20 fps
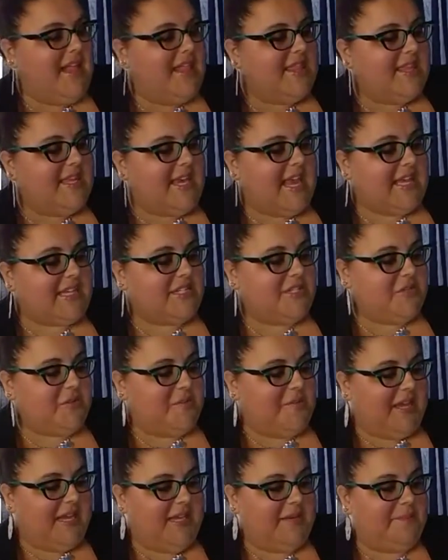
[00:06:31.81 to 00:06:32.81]
The next
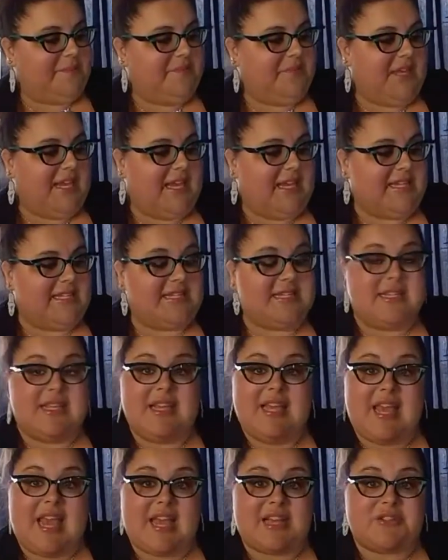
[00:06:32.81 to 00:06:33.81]
domain is
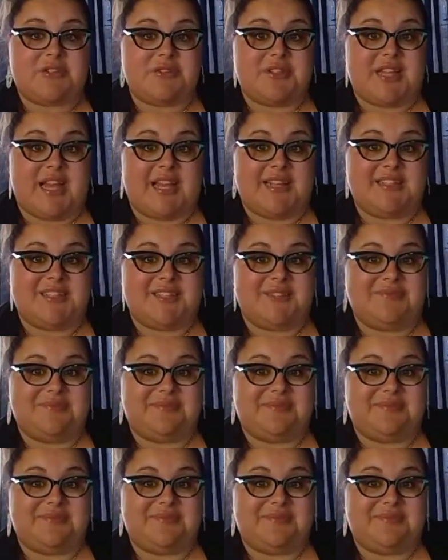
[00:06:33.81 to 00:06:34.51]
exercise.